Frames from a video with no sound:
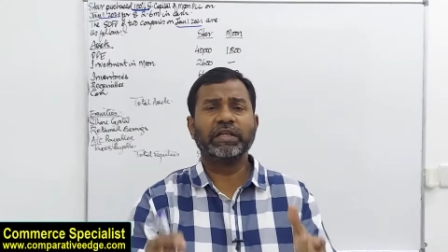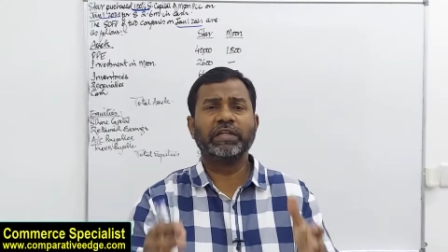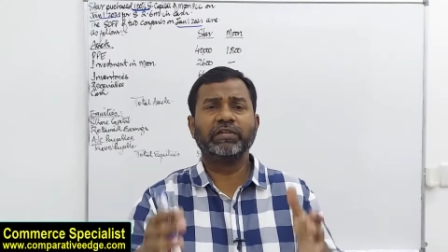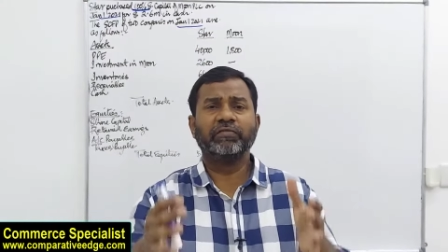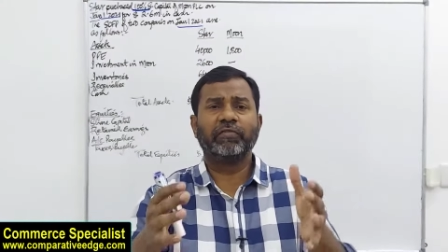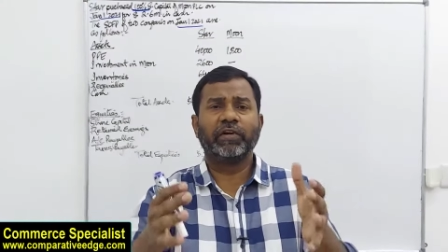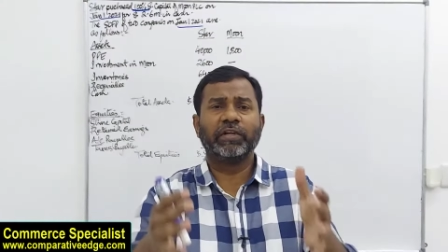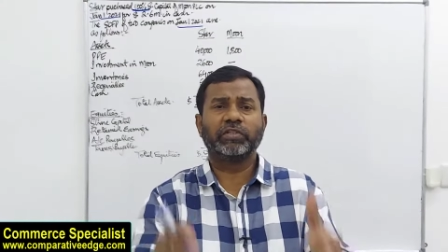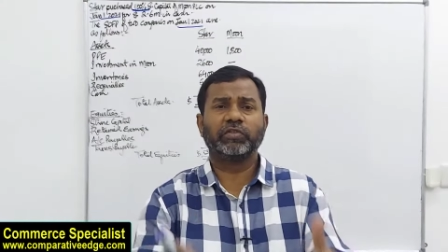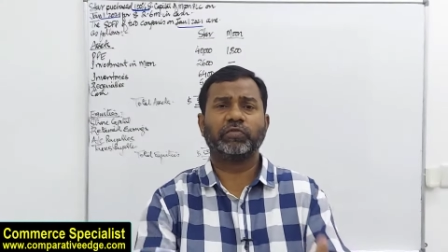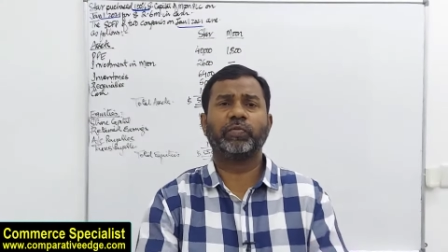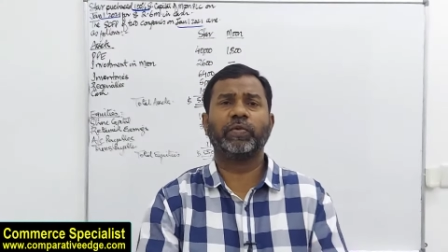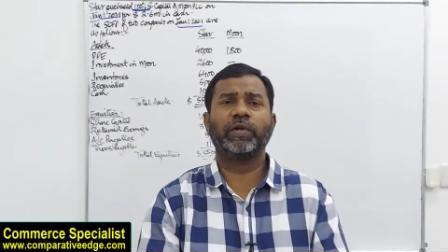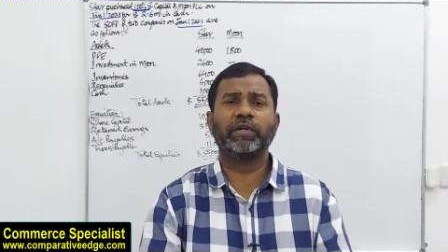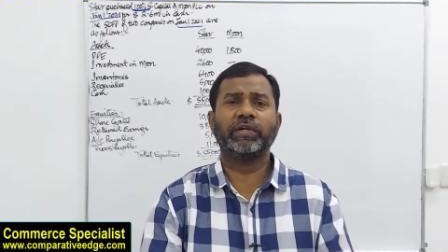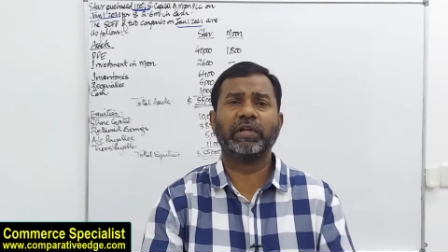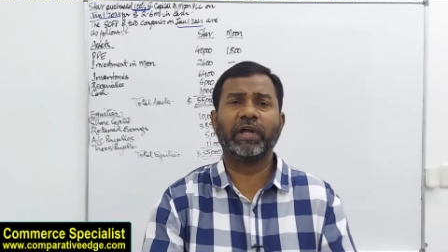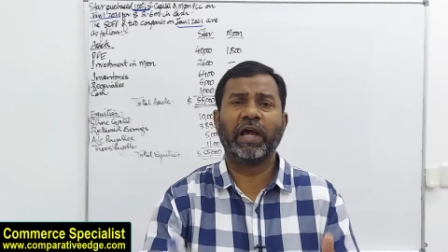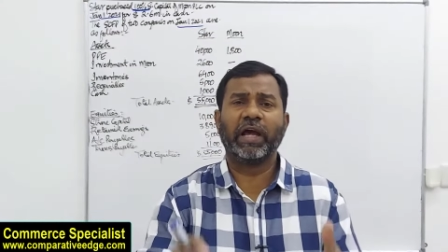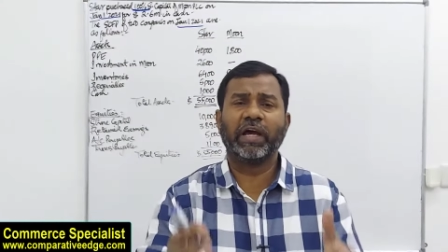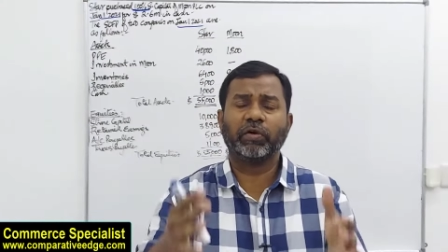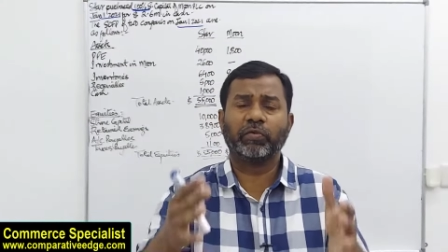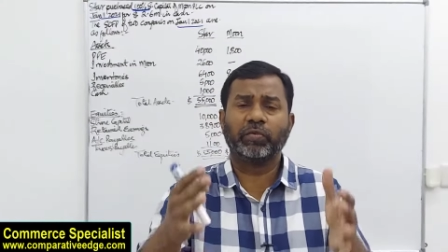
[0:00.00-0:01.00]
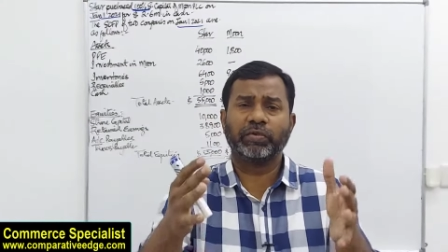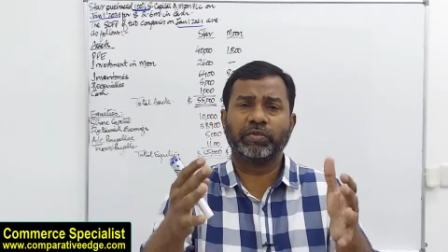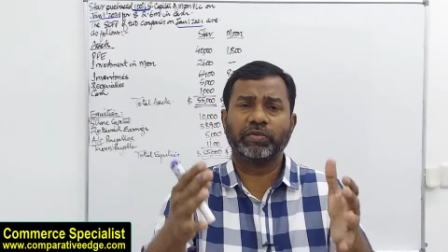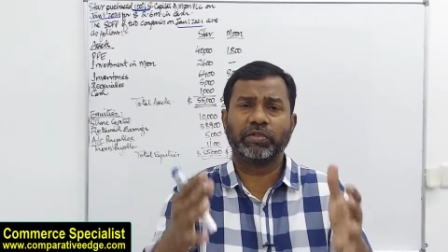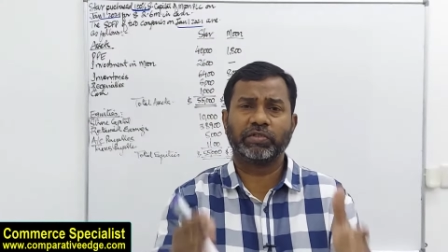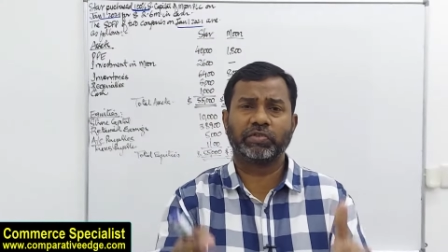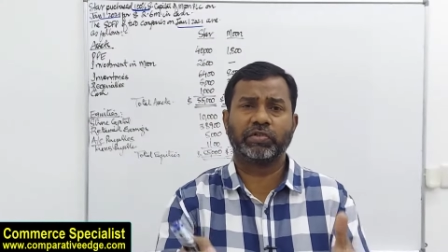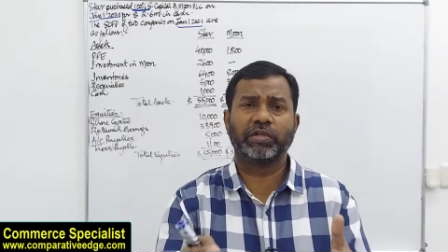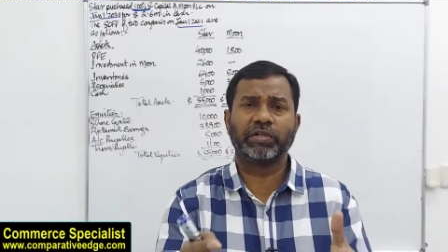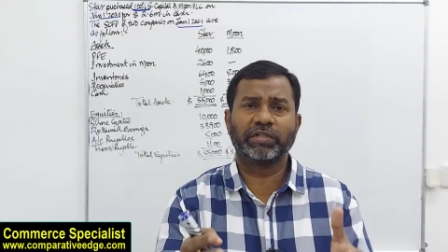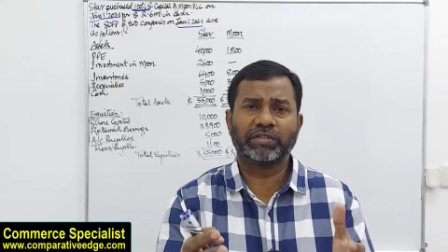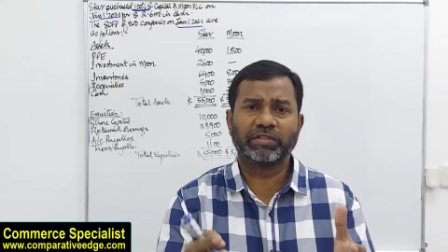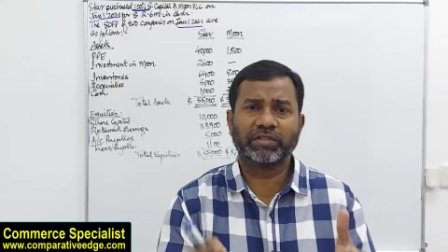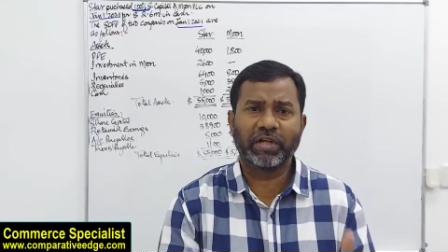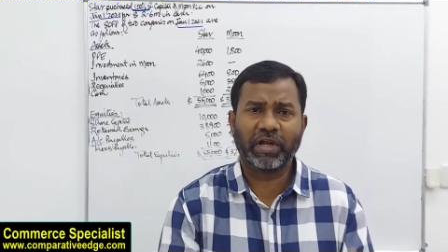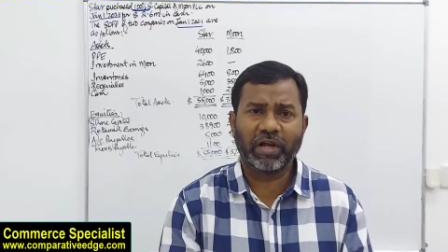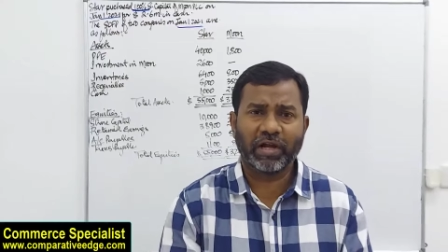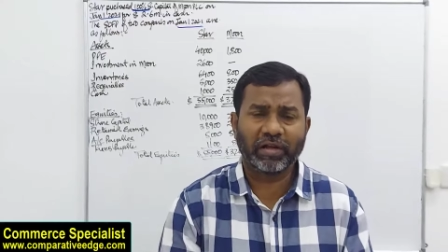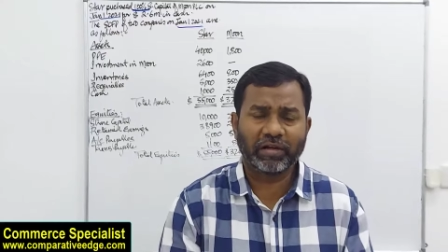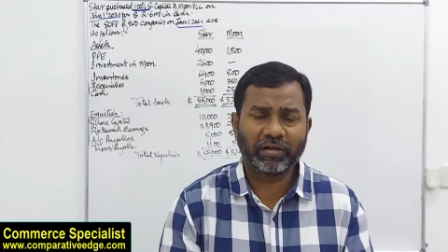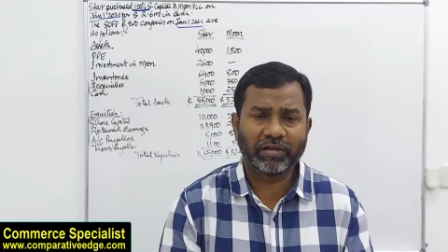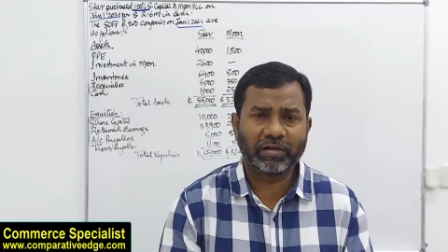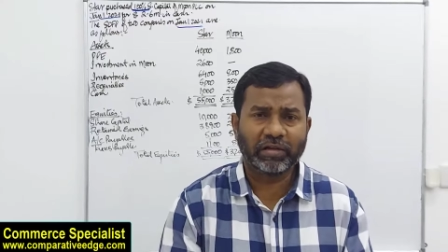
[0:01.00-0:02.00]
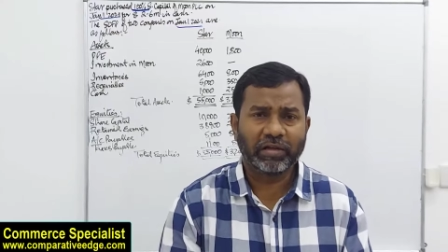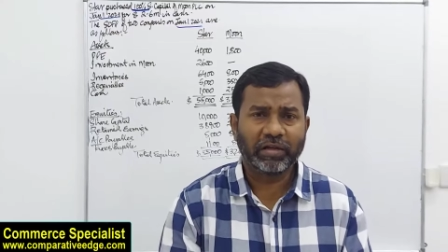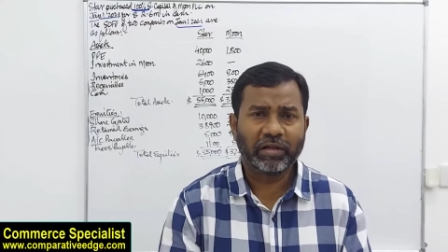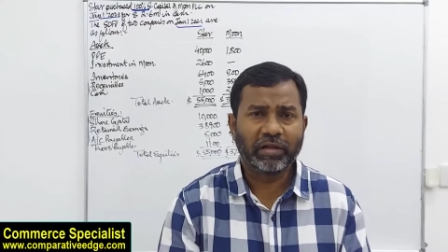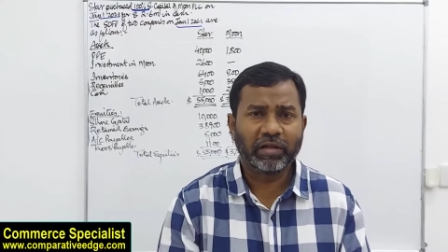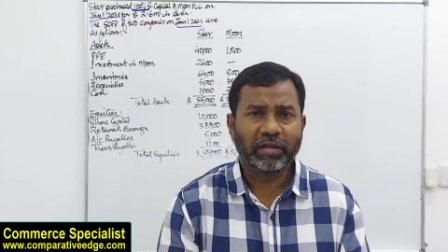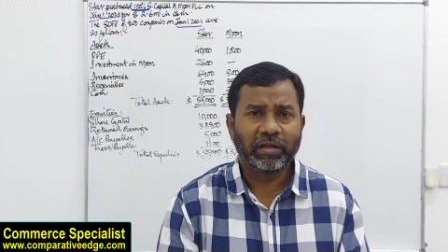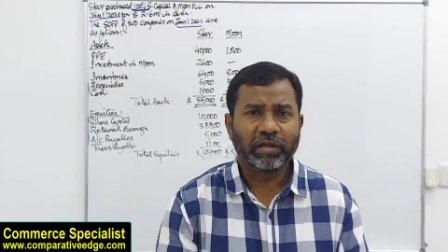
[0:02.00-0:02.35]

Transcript: investment acquisition is done,